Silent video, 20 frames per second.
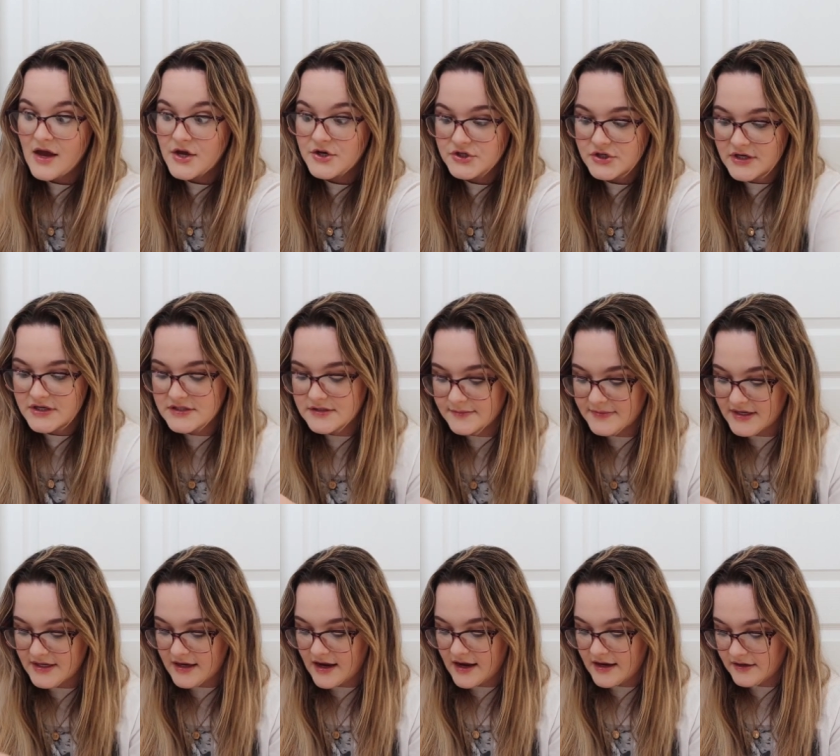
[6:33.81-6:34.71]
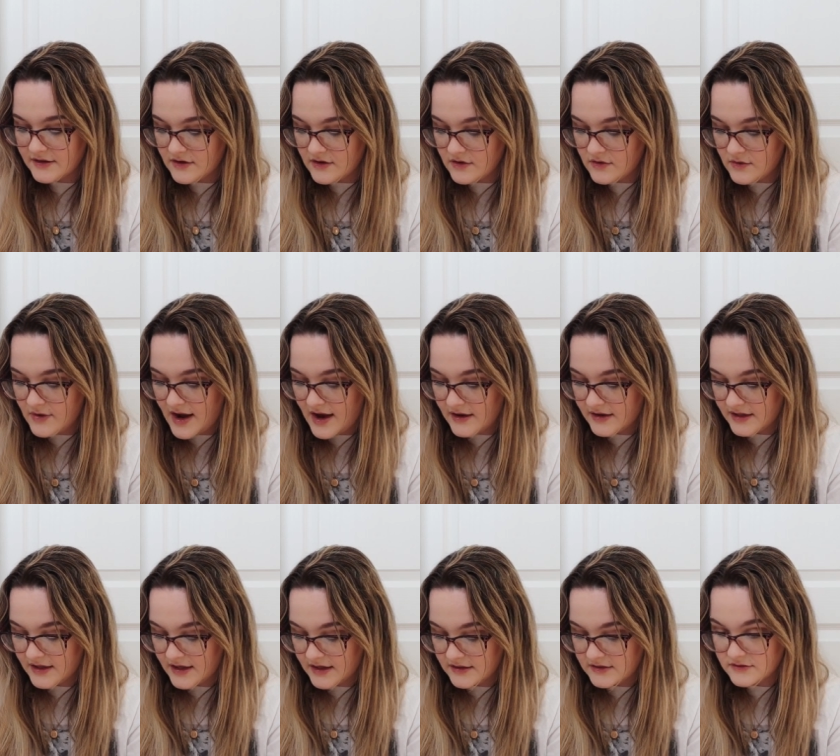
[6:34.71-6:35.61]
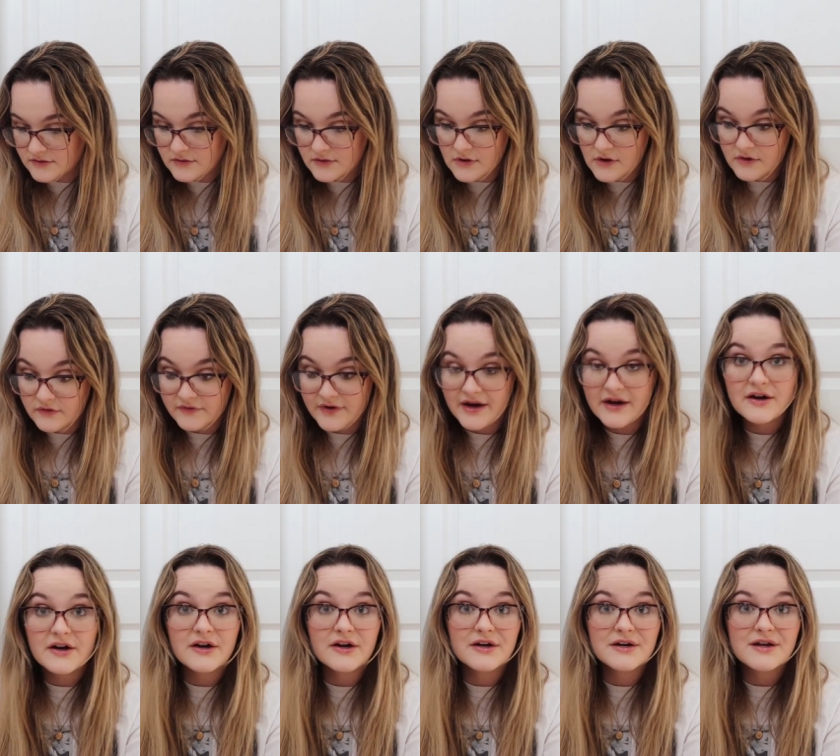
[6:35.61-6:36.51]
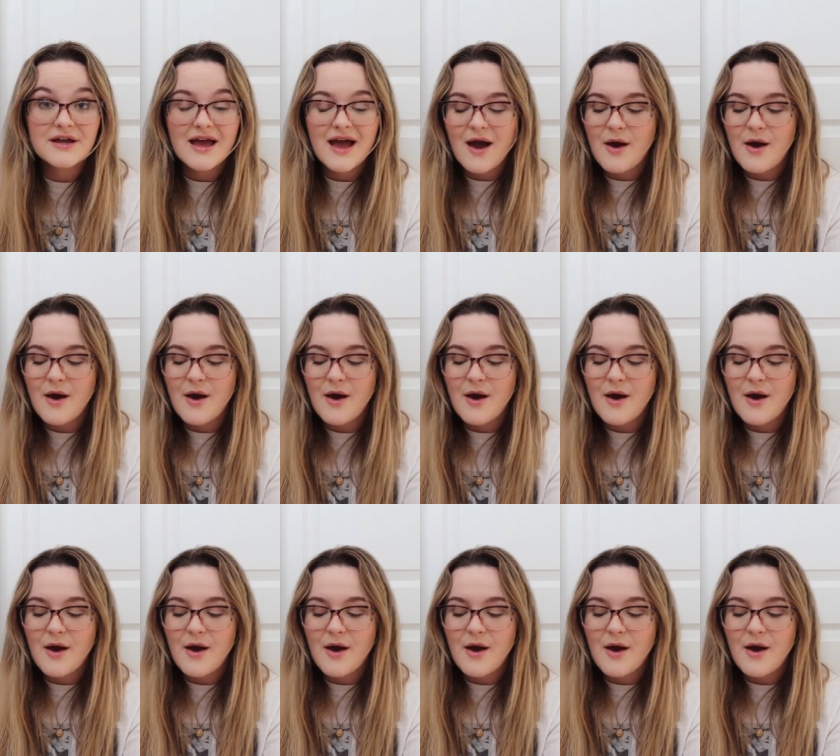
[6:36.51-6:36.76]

trust me i know how to handle a record